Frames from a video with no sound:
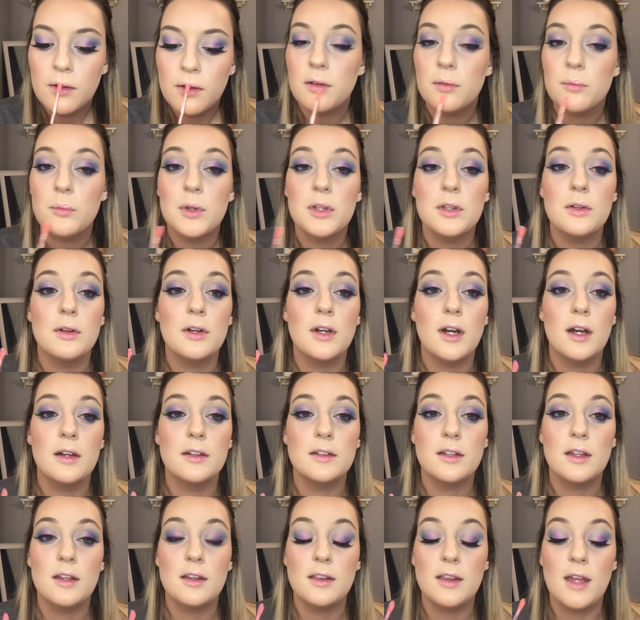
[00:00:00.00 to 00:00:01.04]
But you
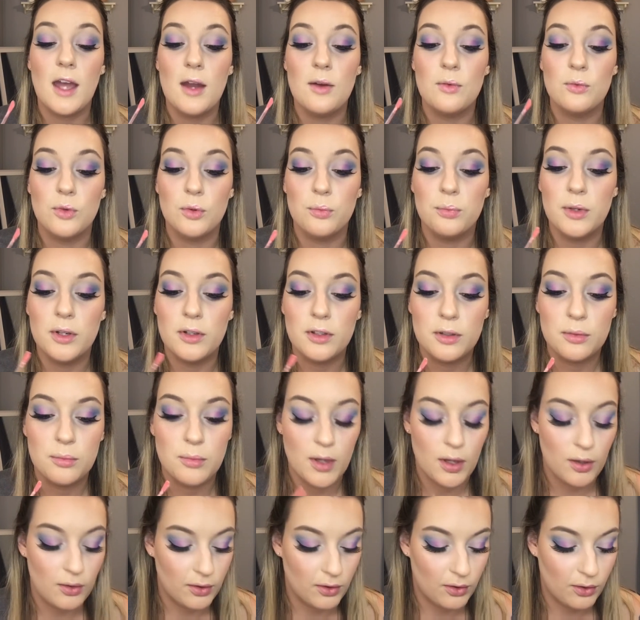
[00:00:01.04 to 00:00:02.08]
guys, that root beer
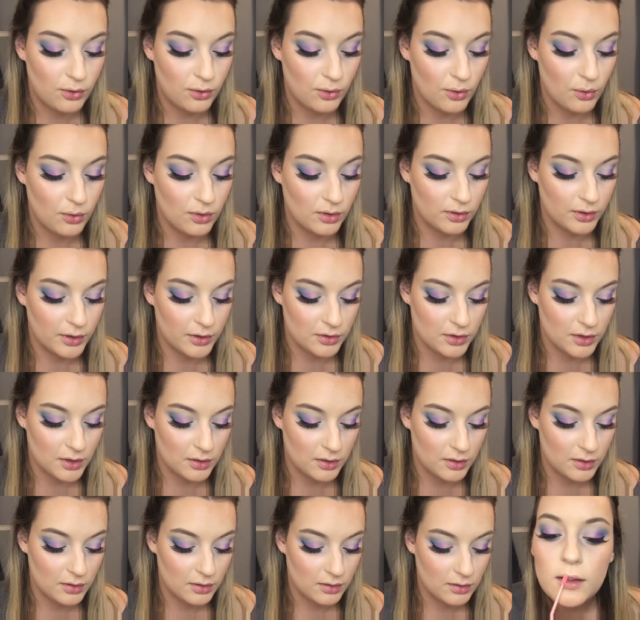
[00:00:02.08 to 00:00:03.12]
smell is so
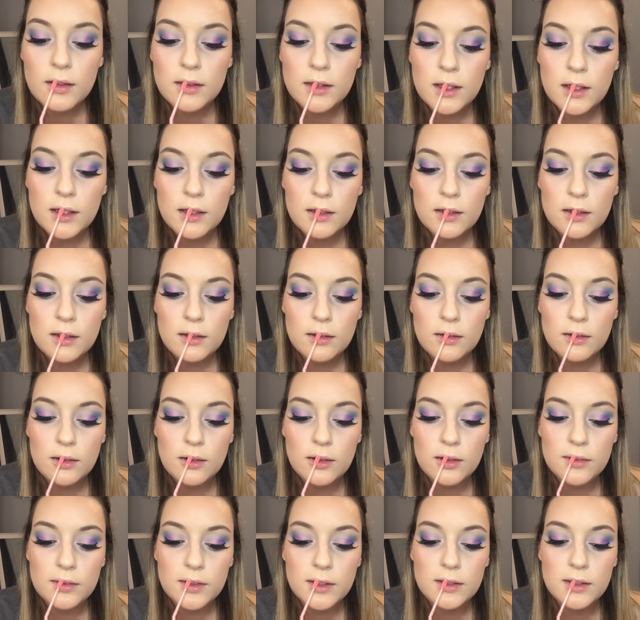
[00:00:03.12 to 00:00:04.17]
delicious. I think
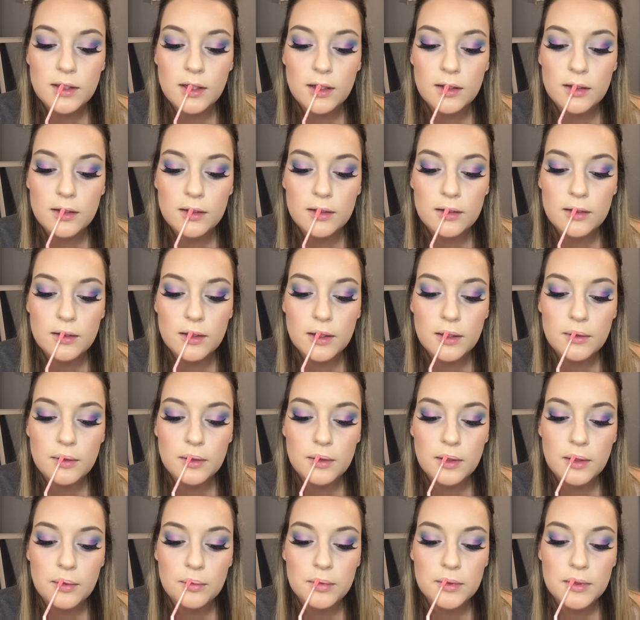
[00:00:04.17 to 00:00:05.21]
all of his other
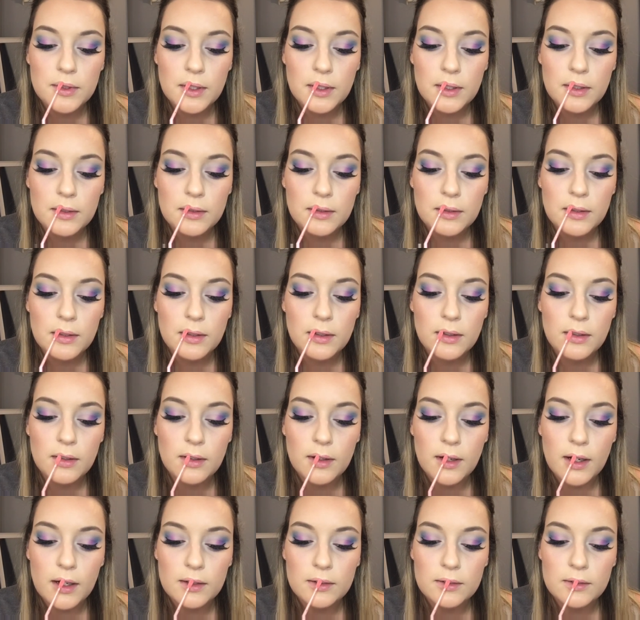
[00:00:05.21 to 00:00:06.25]
liquid lipsticks
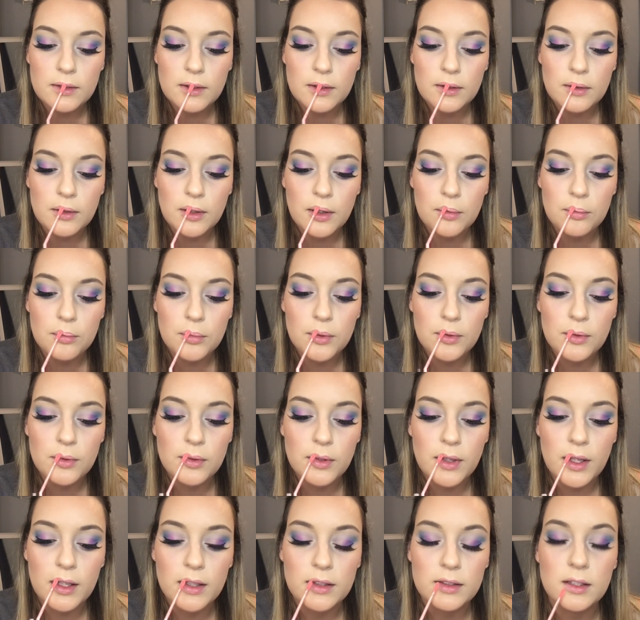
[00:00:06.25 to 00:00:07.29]
are actually creme
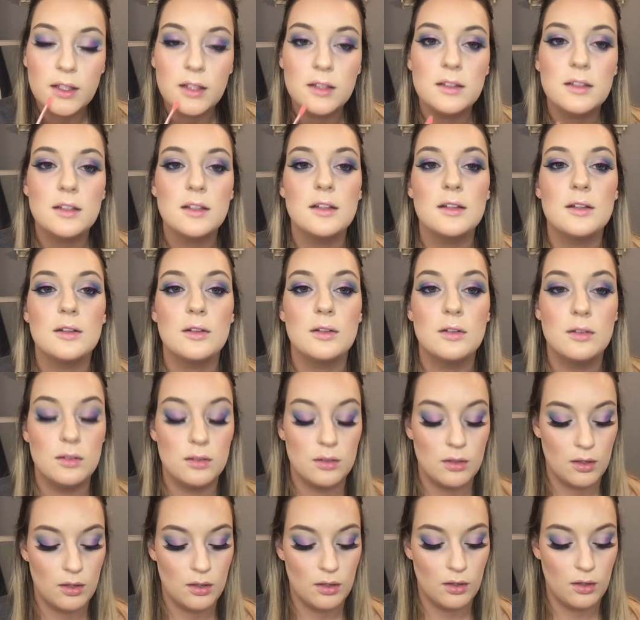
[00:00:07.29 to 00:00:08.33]
brulee scented,
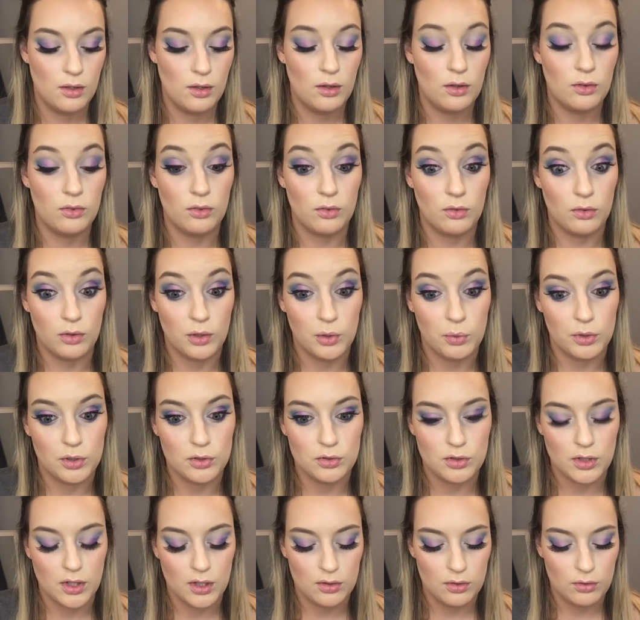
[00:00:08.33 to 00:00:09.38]
so I really want to
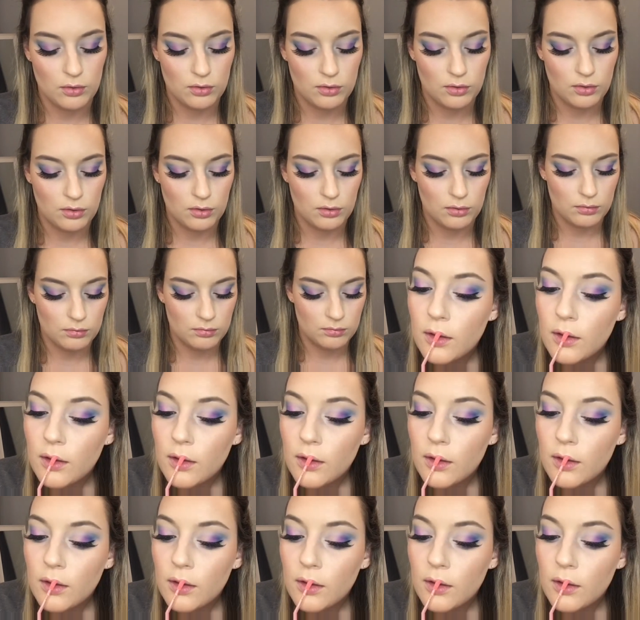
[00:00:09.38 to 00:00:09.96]
try those too.